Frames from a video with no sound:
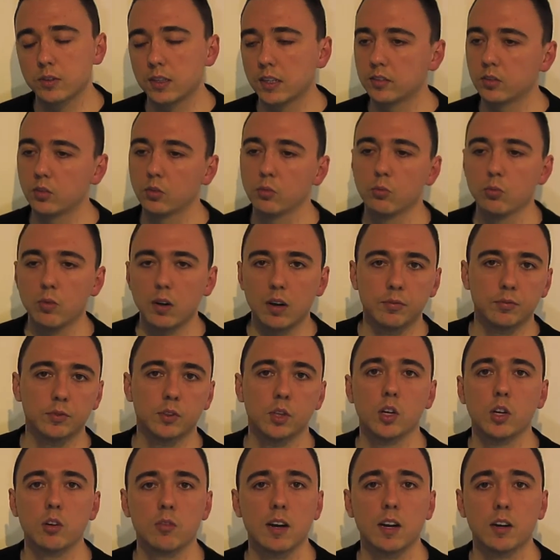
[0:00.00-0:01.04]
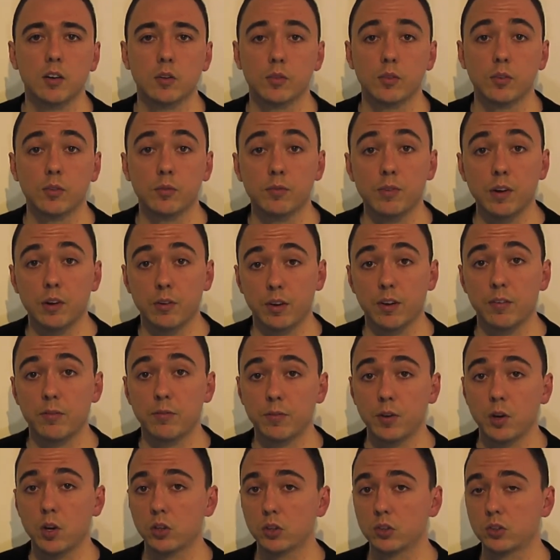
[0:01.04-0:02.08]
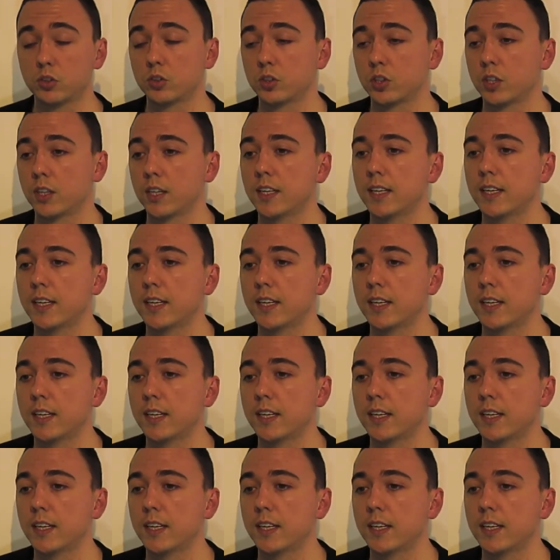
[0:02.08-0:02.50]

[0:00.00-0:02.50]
that's a rough turnaround on the very first